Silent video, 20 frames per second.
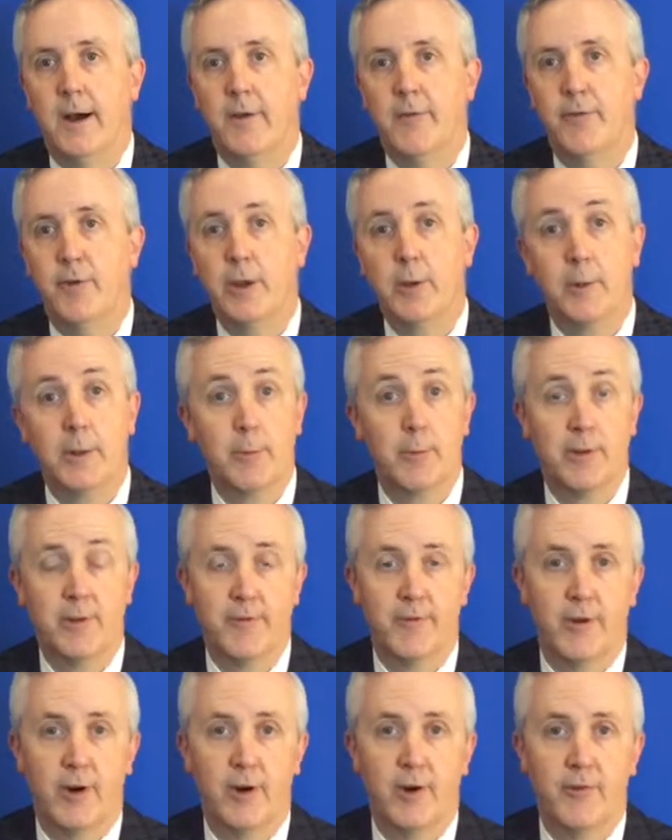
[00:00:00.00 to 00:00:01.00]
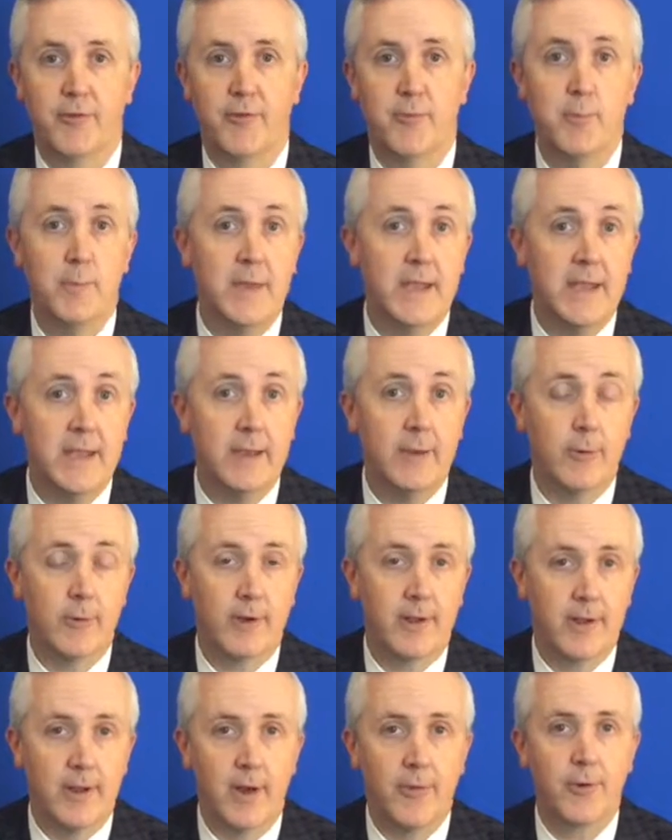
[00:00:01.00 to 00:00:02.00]
Frequently will involve me
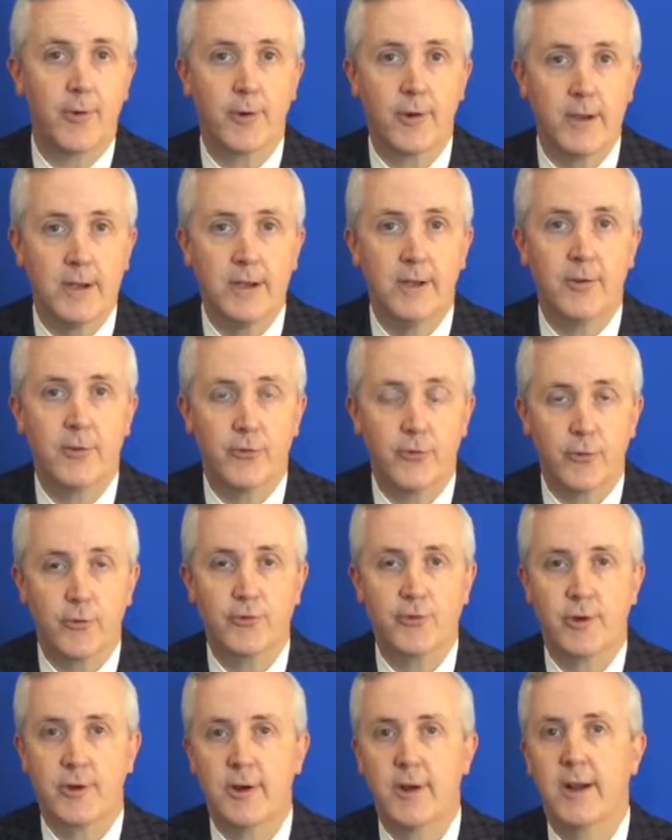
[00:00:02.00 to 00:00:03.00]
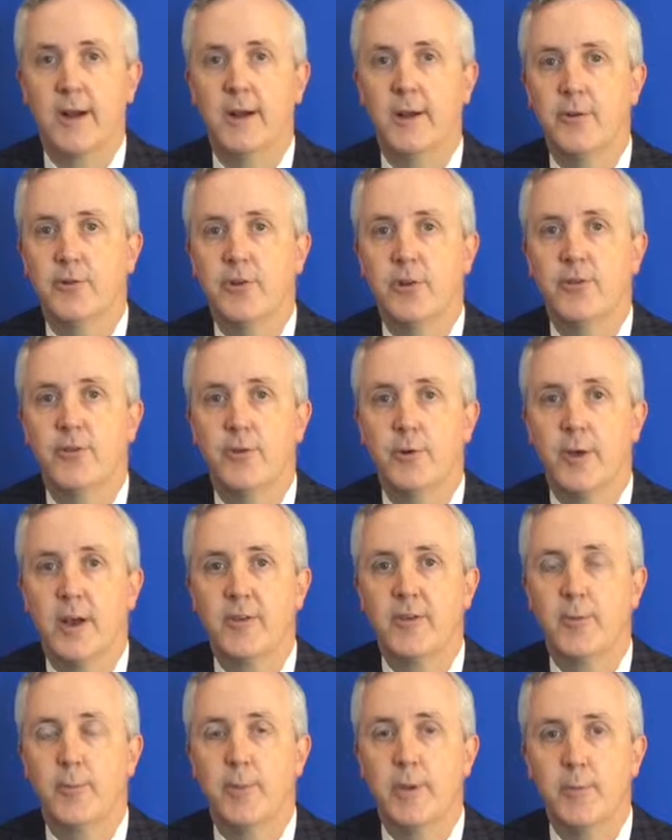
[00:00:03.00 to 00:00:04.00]
or another surgical oncologist who
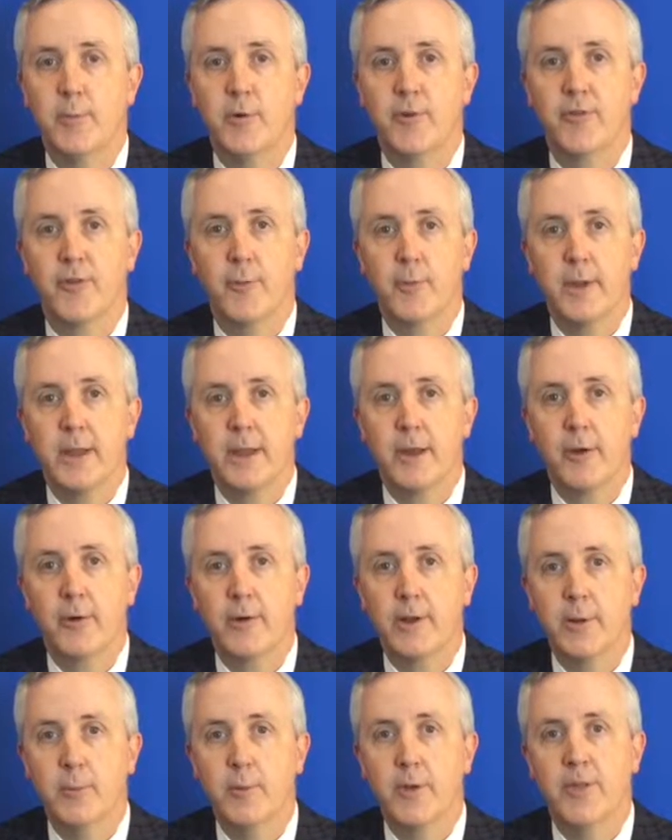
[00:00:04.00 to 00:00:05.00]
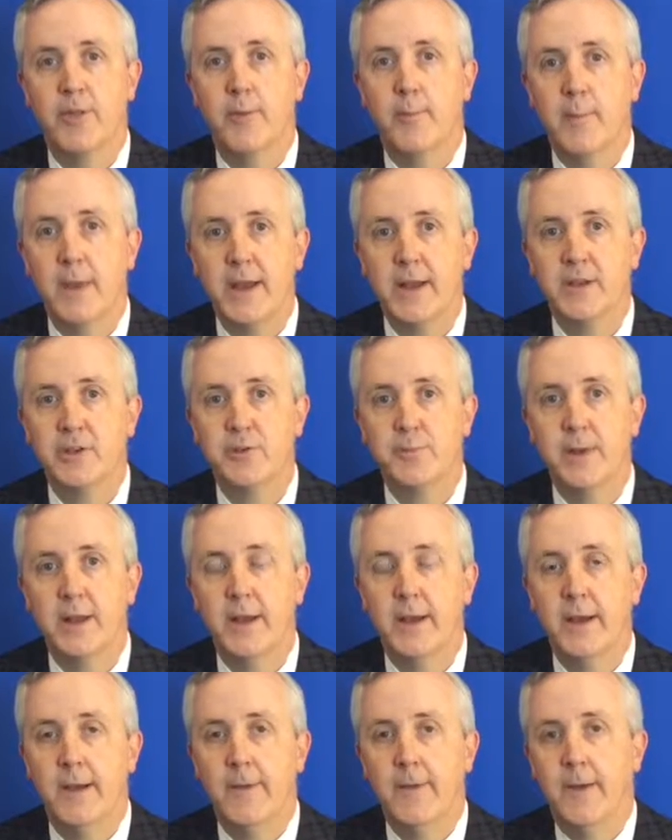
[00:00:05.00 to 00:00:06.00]
has a bit more familiarity with the
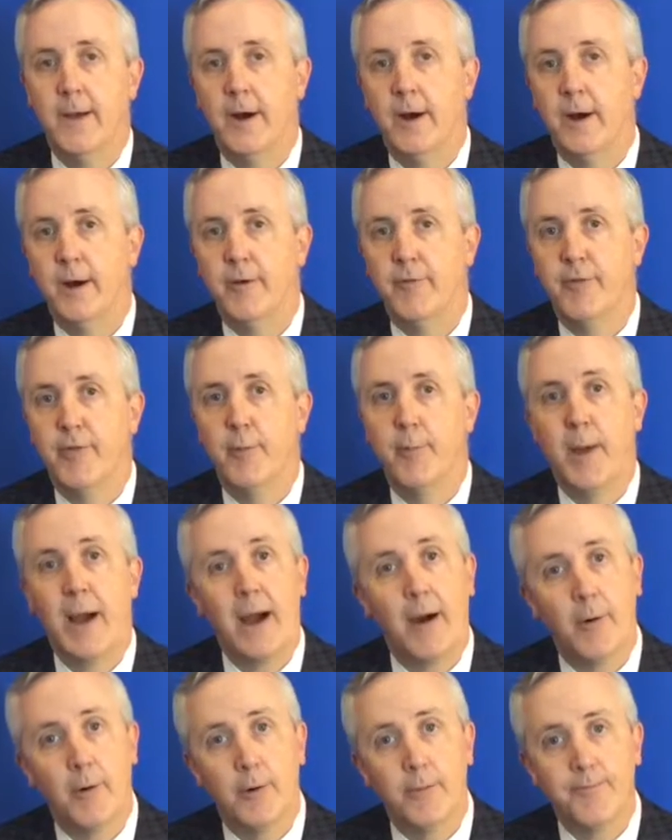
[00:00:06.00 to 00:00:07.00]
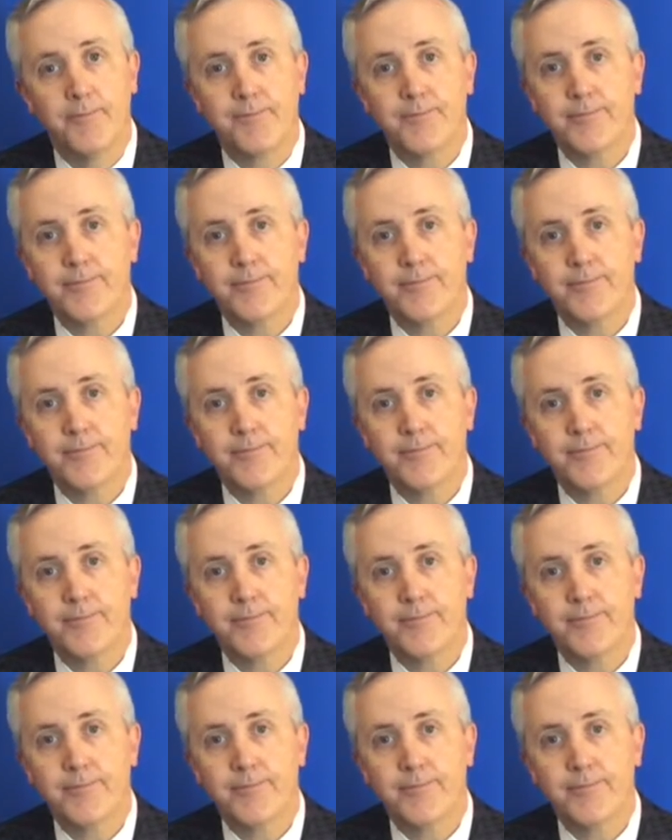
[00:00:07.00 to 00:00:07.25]
management of the bowel